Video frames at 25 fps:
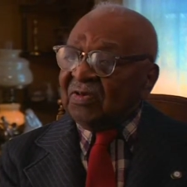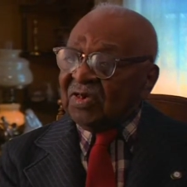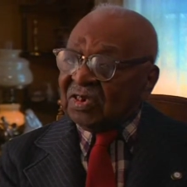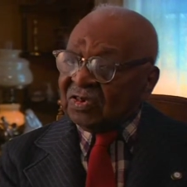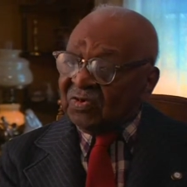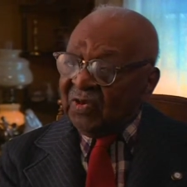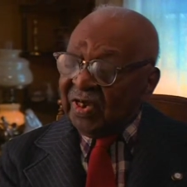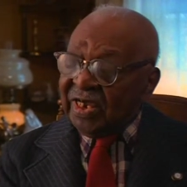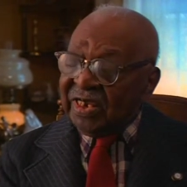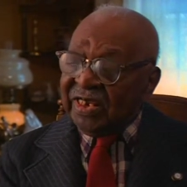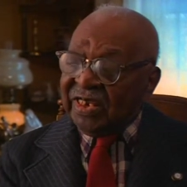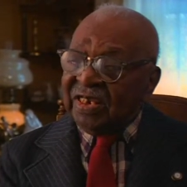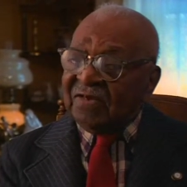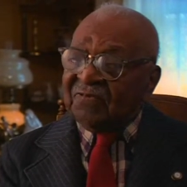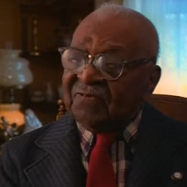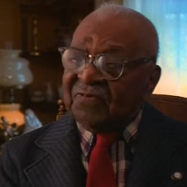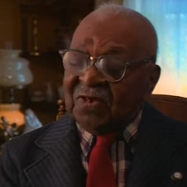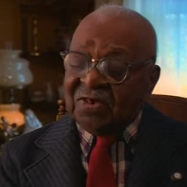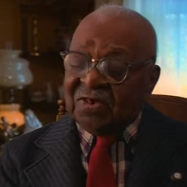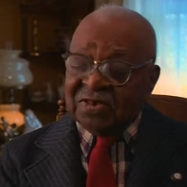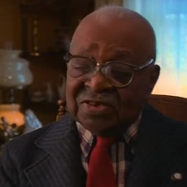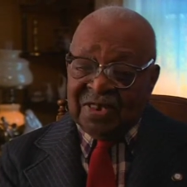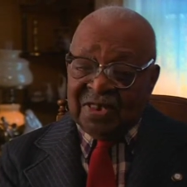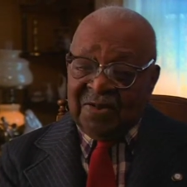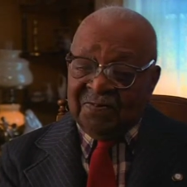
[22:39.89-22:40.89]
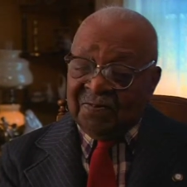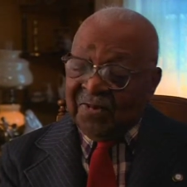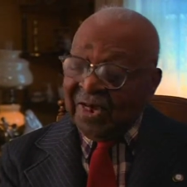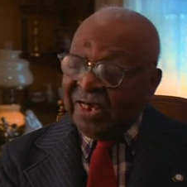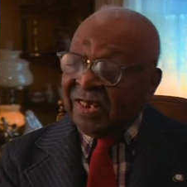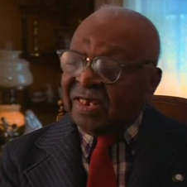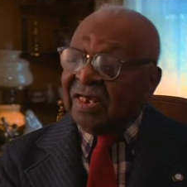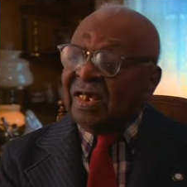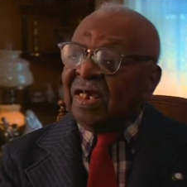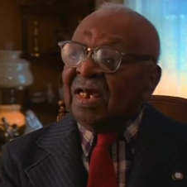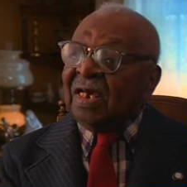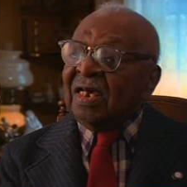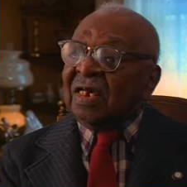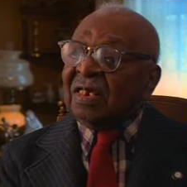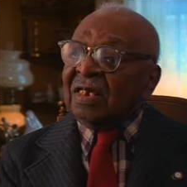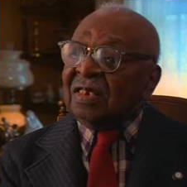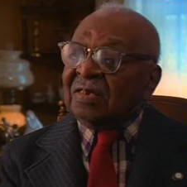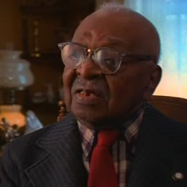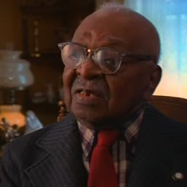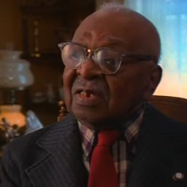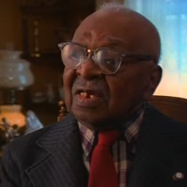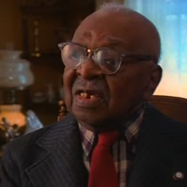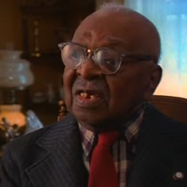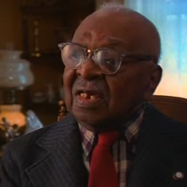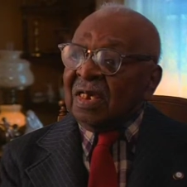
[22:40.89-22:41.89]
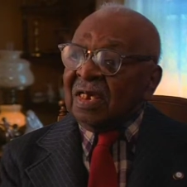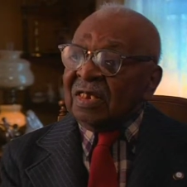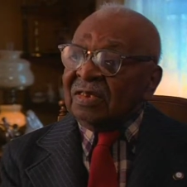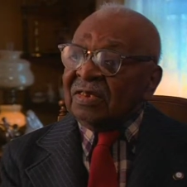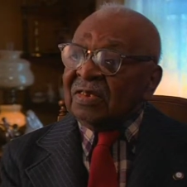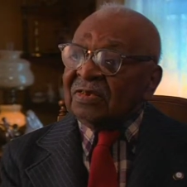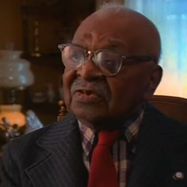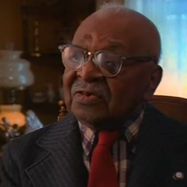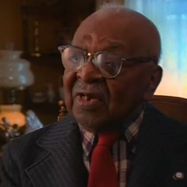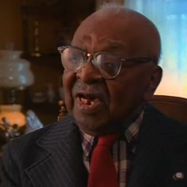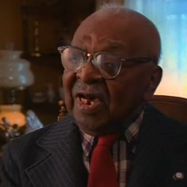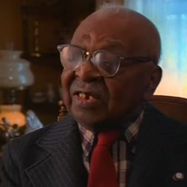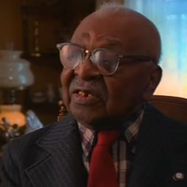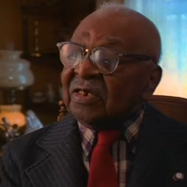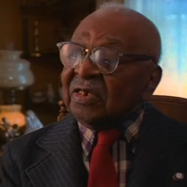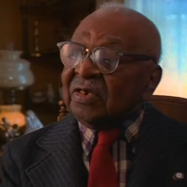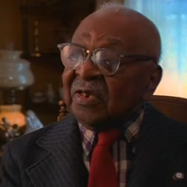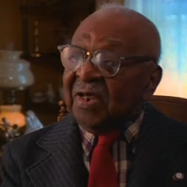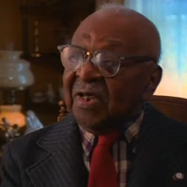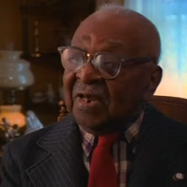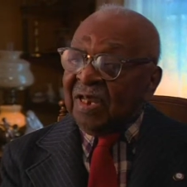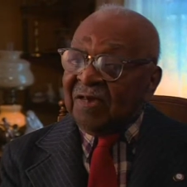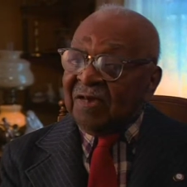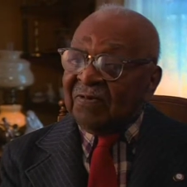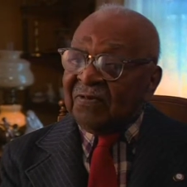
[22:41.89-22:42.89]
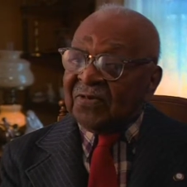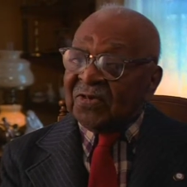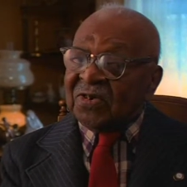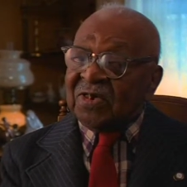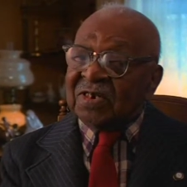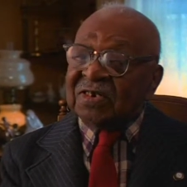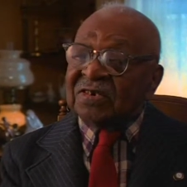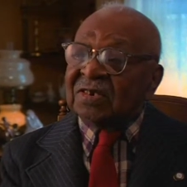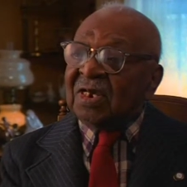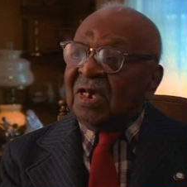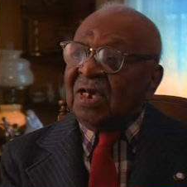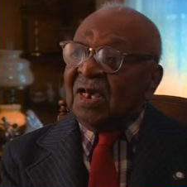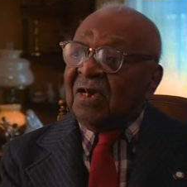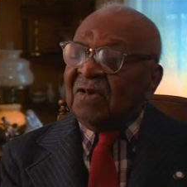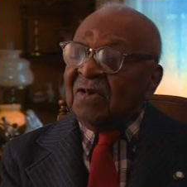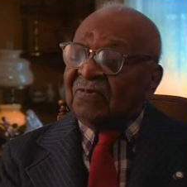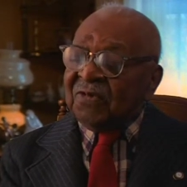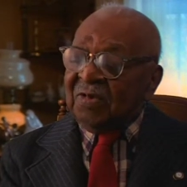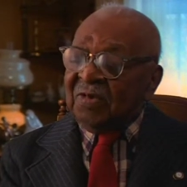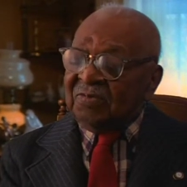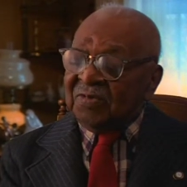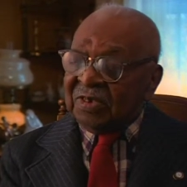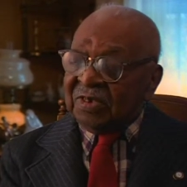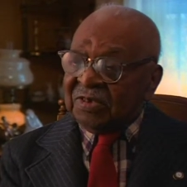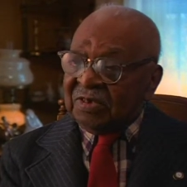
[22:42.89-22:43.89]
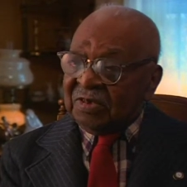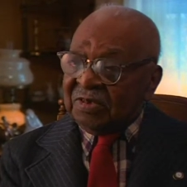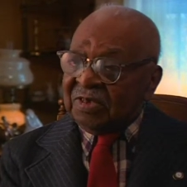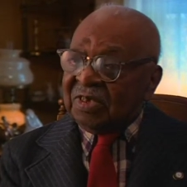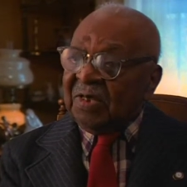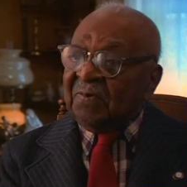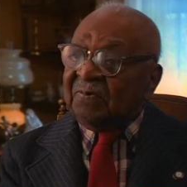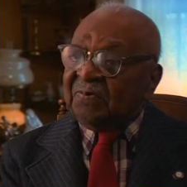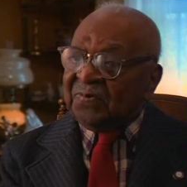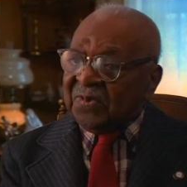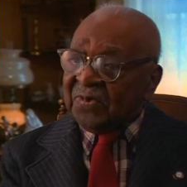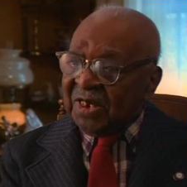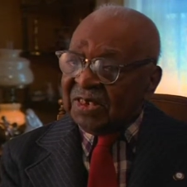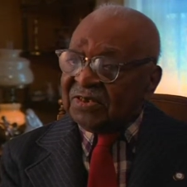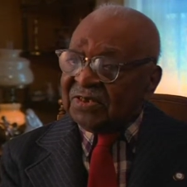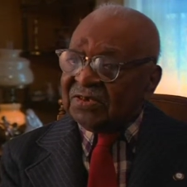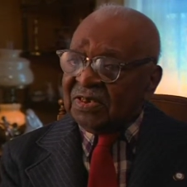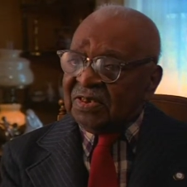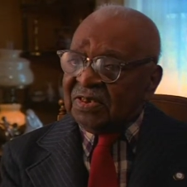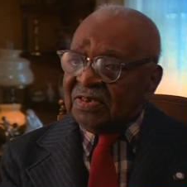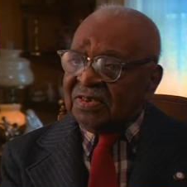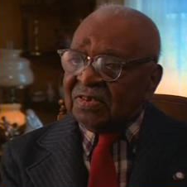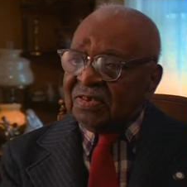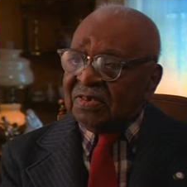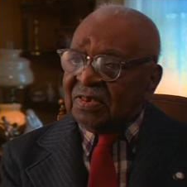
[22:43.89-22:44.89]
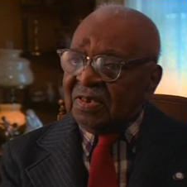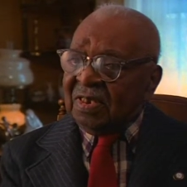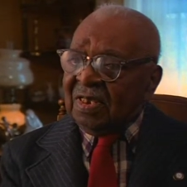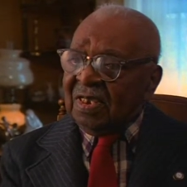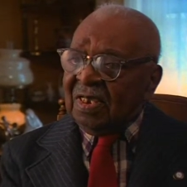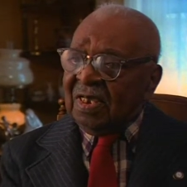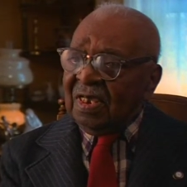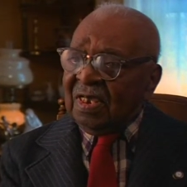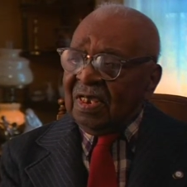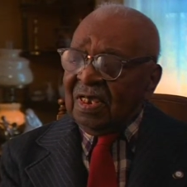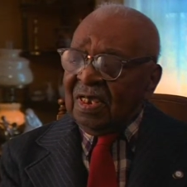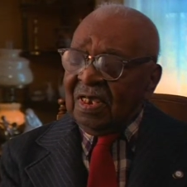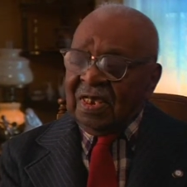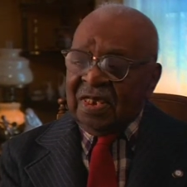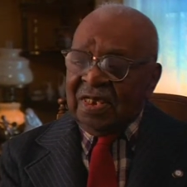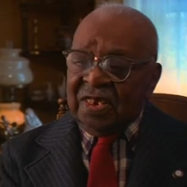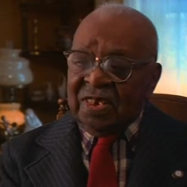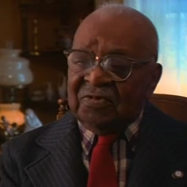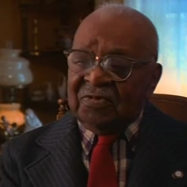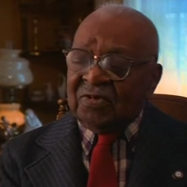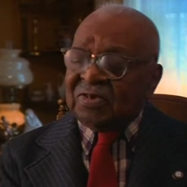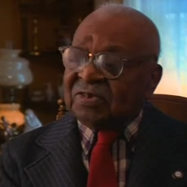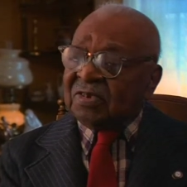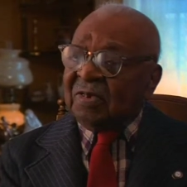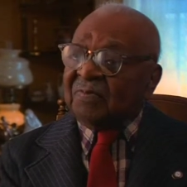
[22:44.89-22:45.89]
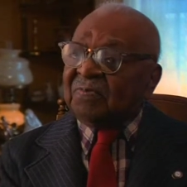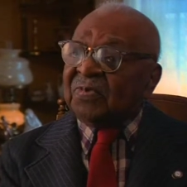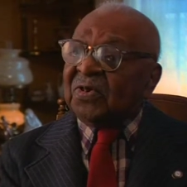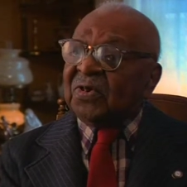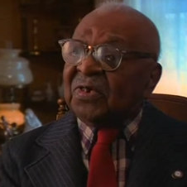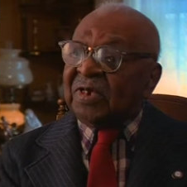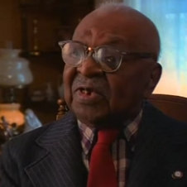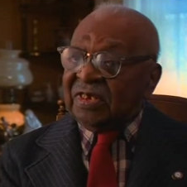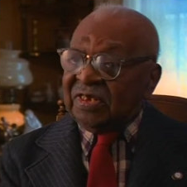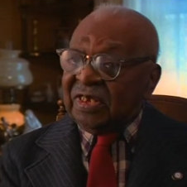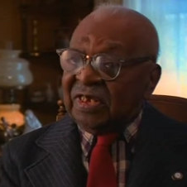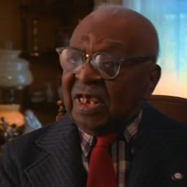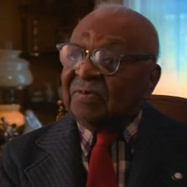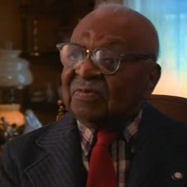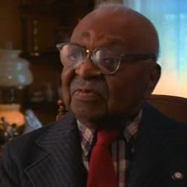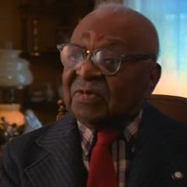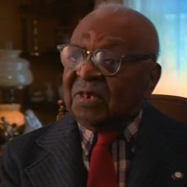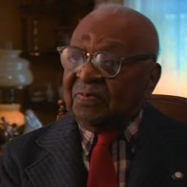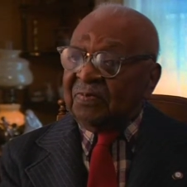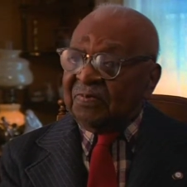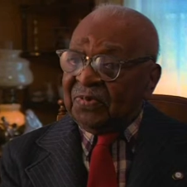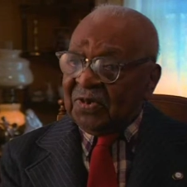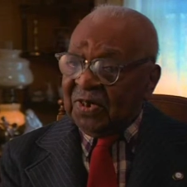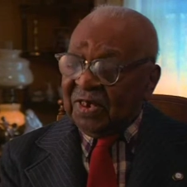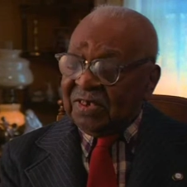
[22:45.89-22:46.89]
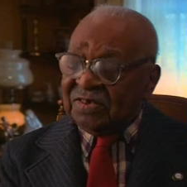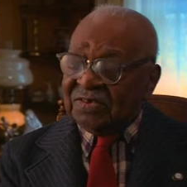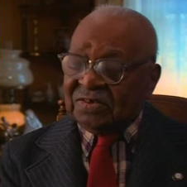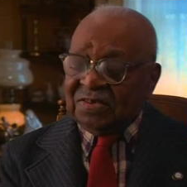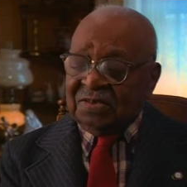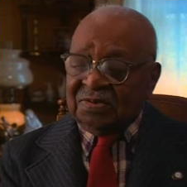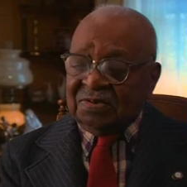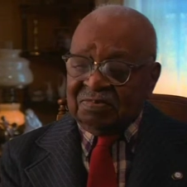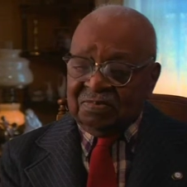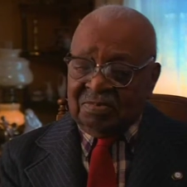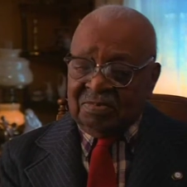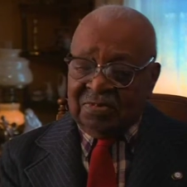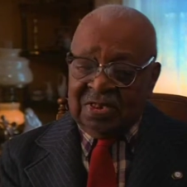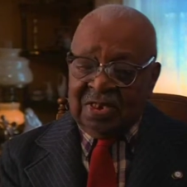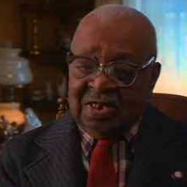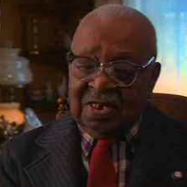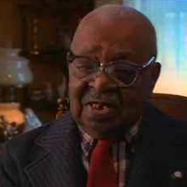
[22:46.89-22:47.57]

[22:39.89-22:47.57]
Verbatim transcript: was waiting for somebody to, to try to deliver us from the Depression it was a pretty deep depression.